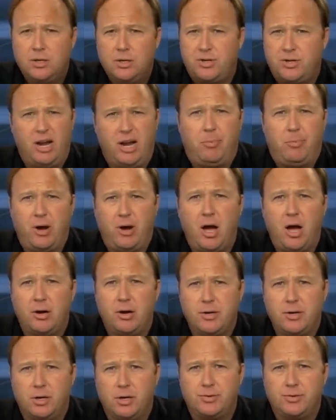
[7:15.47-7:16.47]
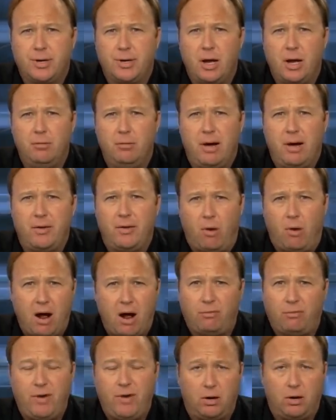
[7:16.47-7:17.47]
set up, what, 100 years ago by the
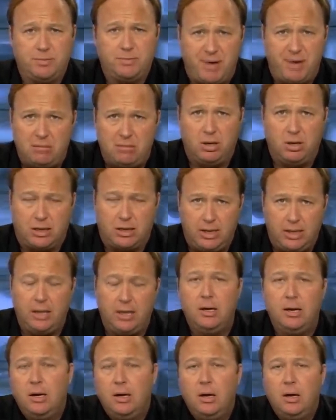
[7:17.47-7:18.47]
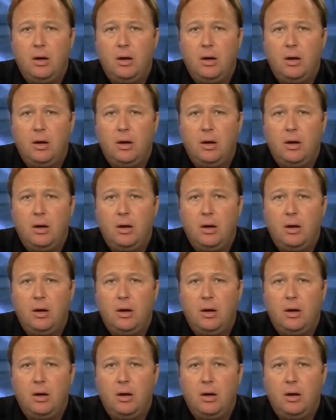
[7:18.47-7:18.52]
Rockefellers publicly,